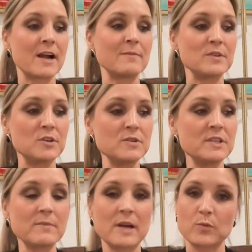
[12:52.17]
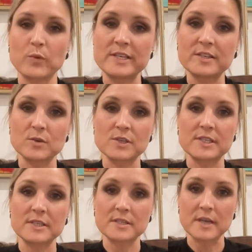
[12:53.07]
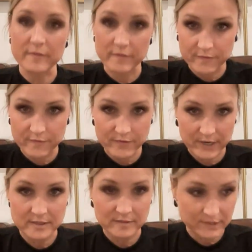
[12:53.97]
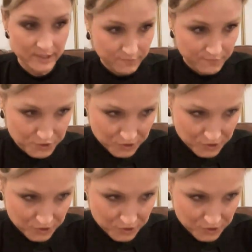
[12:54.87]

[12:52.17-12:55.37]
I'm using my resources efficiently and